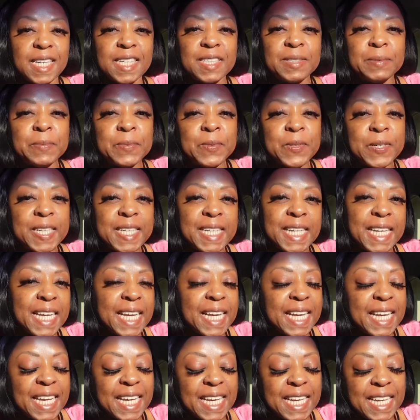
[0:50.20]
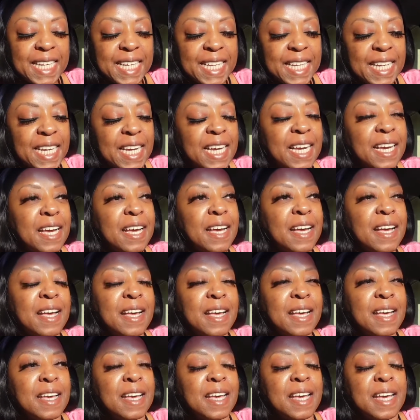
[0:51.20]
Good morning.
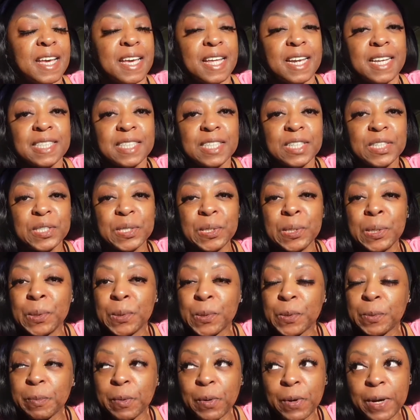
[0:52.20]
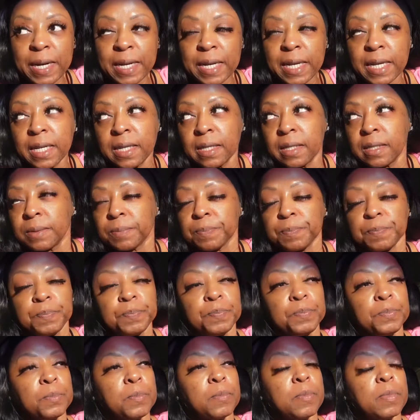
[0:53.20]
It is a new morning,
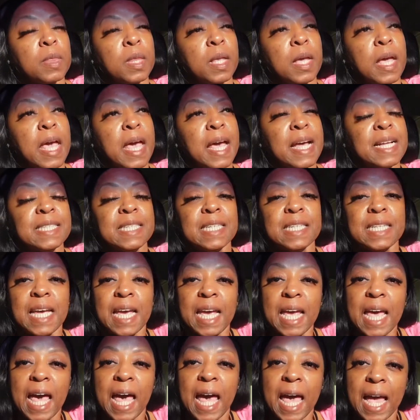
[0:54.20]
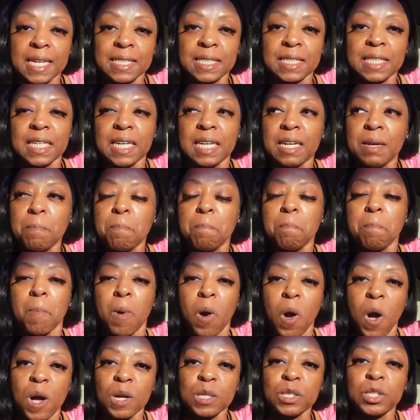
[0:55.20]
and today actually
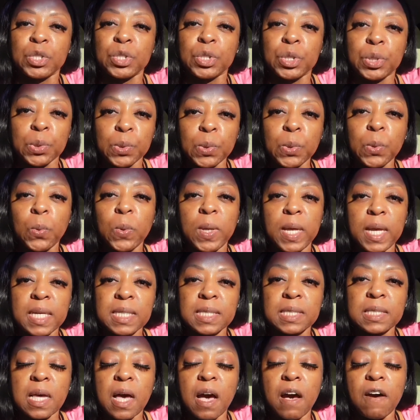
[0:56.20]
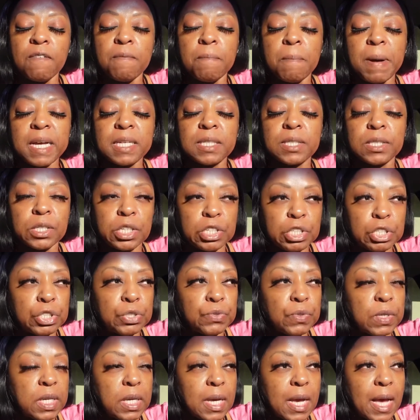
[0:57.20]
marks 2 weeks of my
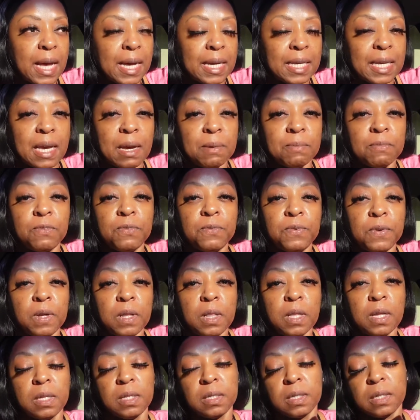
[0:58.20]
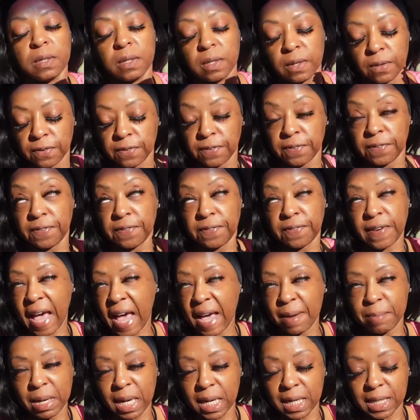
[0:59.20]
surgery. I am feeling
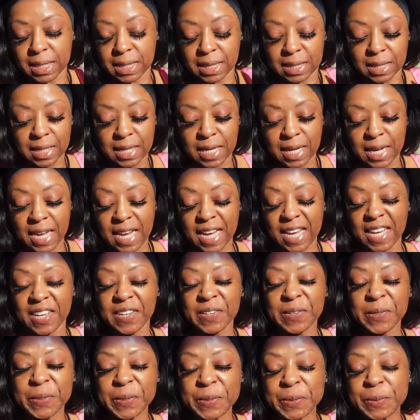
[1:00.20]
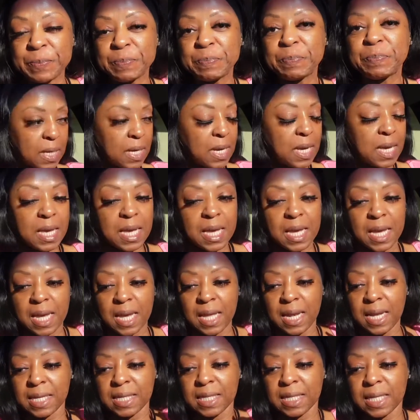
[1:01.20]
fabulous. Anywho,
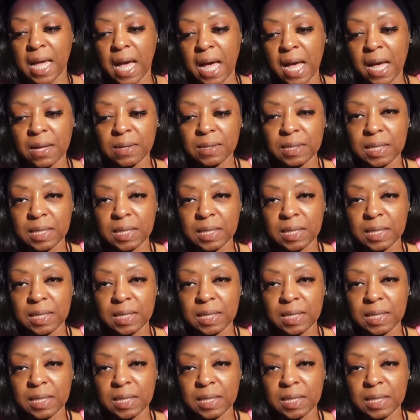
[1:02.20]
it is now